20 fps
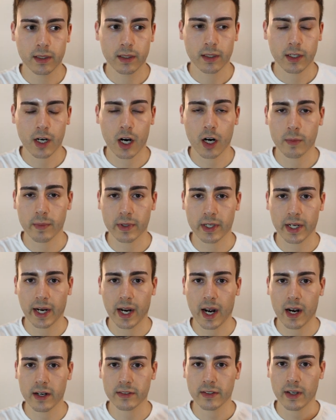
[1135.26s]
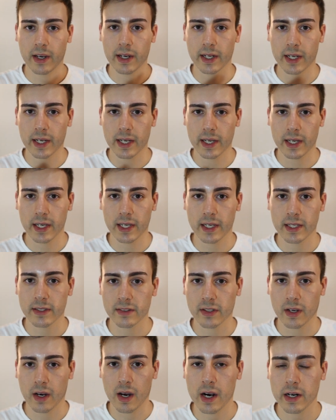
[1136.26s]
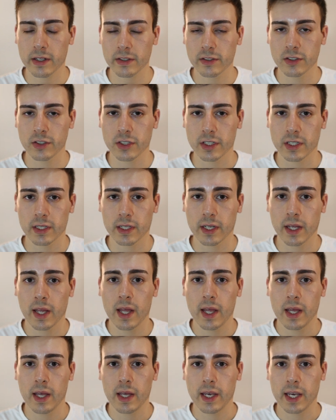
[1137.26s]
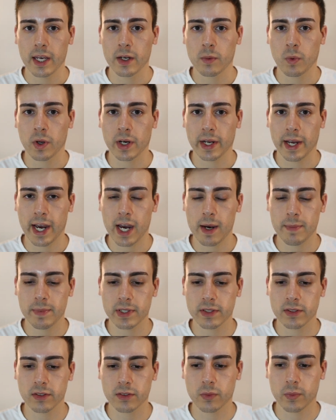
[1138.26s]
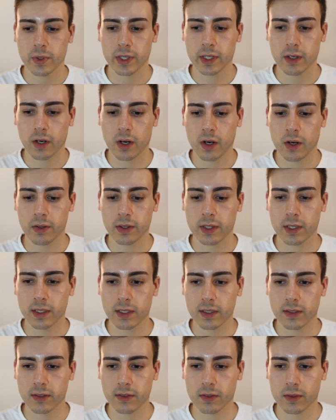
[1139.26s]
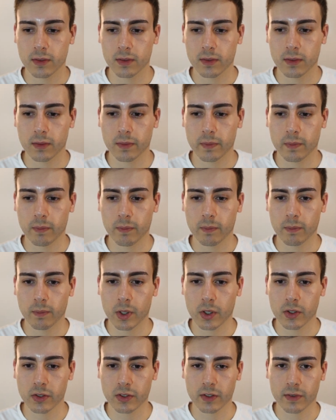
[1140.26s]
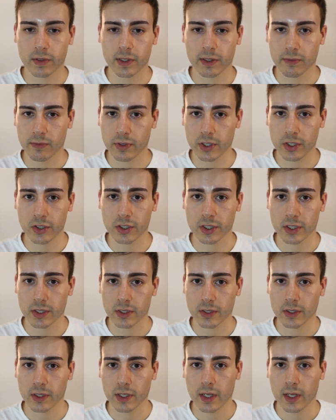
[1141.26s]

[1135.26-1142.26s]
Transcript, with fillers: carbon dioxide into oxygen. And what happens when all these modes of conversion